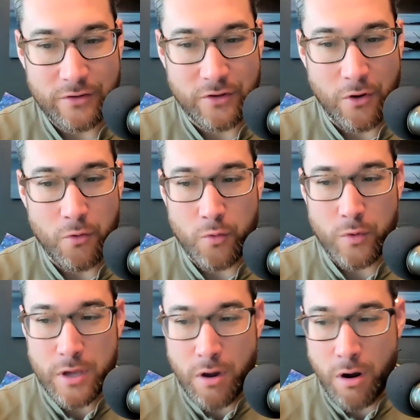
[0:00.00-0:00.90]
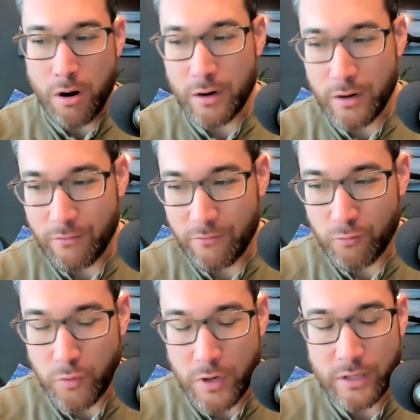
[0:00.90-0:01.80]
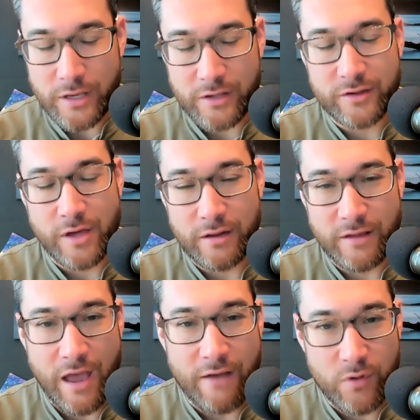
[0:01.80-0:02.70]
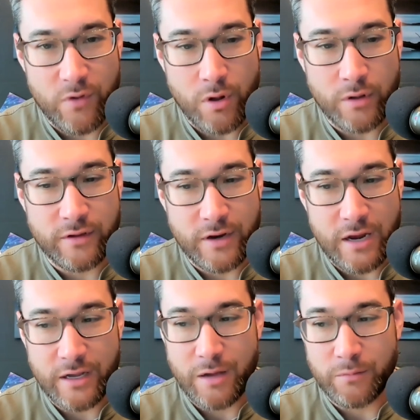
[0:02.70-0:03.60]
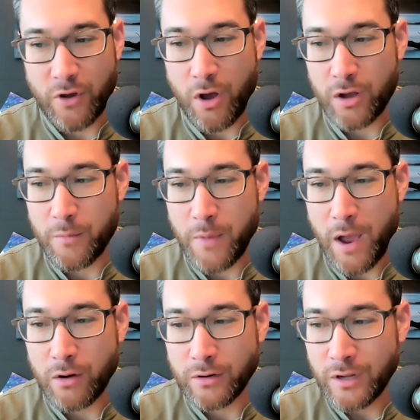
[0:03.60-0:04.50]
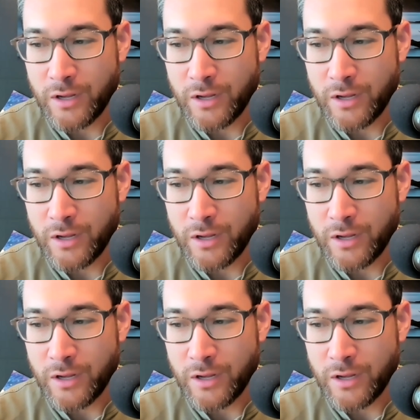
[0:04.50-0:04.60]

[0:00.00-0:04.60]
So we are really excited to have you on today to come talk about